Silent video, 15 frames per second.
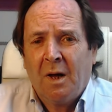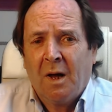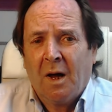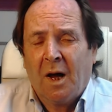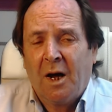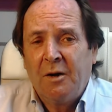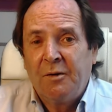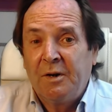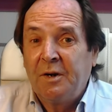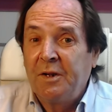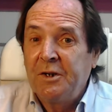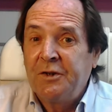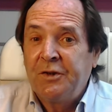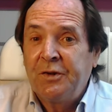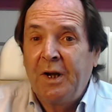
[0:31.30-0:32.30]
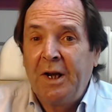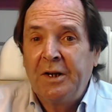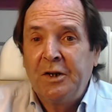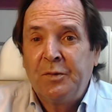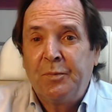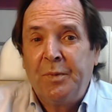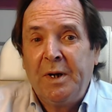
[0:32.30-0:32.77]
However, this trend
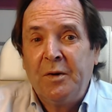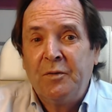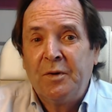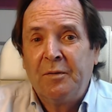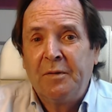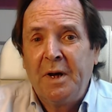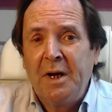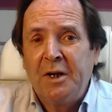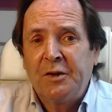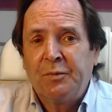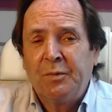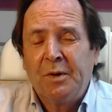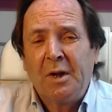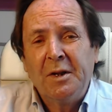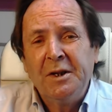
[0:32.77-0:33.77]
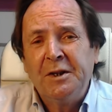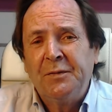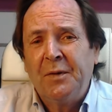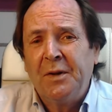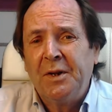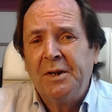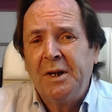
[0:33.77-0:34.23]
has been reversed, well, at least for
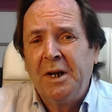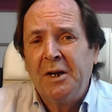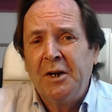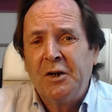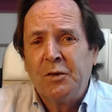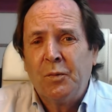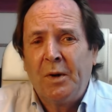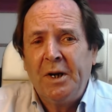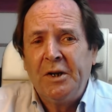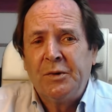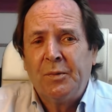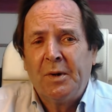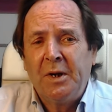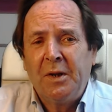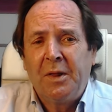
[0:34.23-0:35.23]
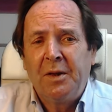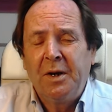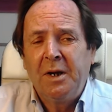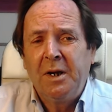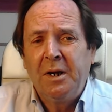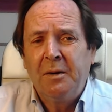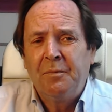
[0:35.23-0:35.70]
the year of
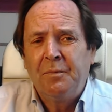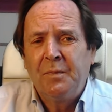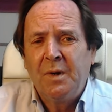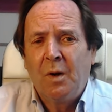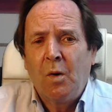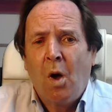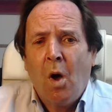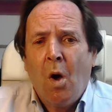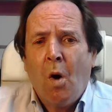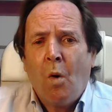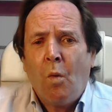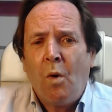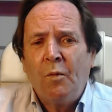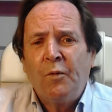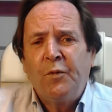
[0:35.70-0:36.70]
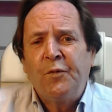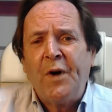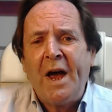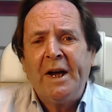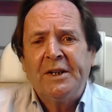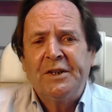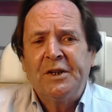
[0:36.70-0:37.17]
2023. Now, what
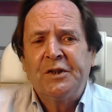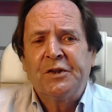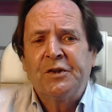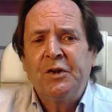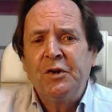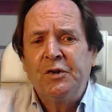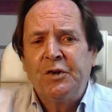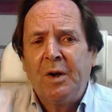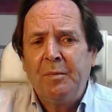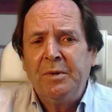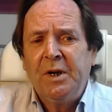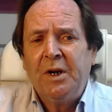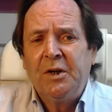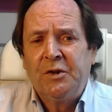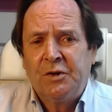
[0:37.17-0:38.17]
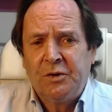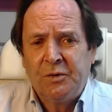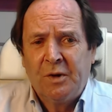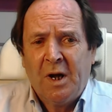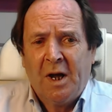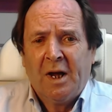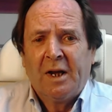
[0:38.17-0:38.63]
factors contributed to
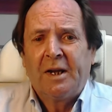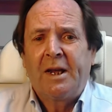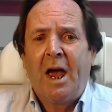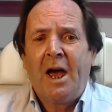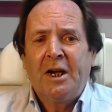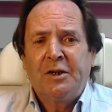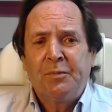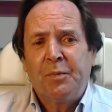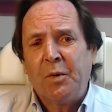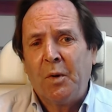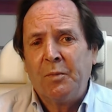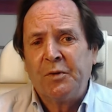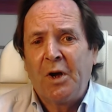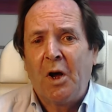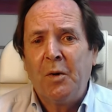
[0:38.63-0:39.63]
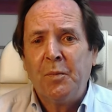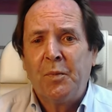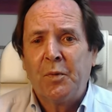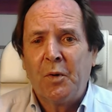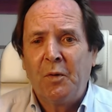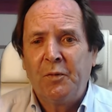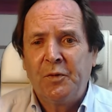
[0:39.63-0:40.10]
Gazprom's
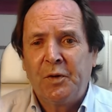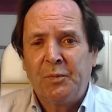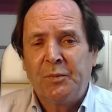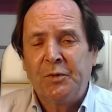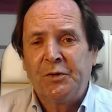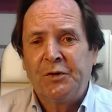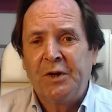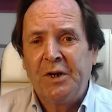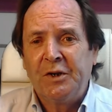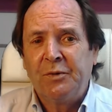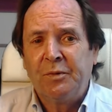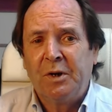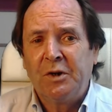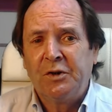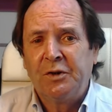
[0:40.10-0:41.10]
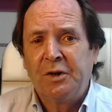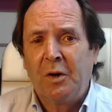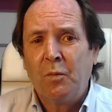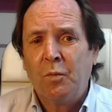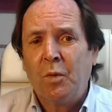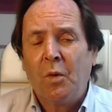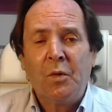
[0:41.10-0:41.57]
unprofitable situation,
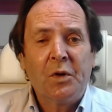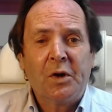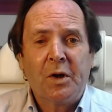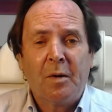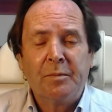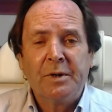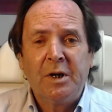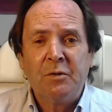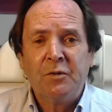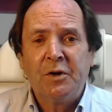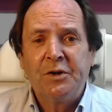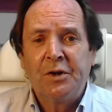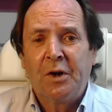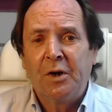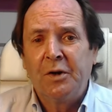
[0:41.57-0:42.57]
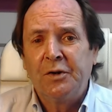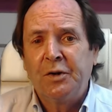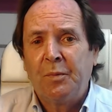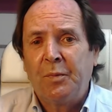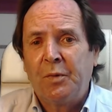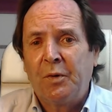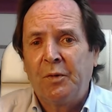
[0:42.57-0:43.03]
and will the company return to
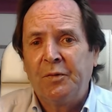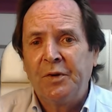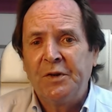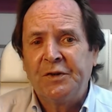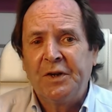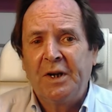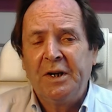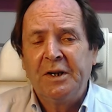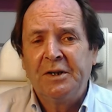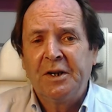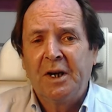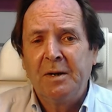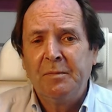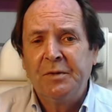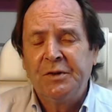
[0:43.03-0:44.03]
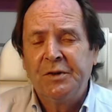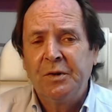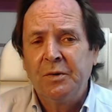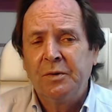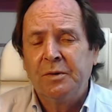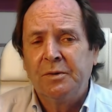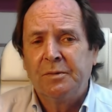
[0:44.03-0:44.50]
profits anytime
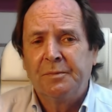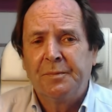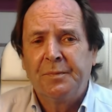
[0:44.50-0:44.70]
soon?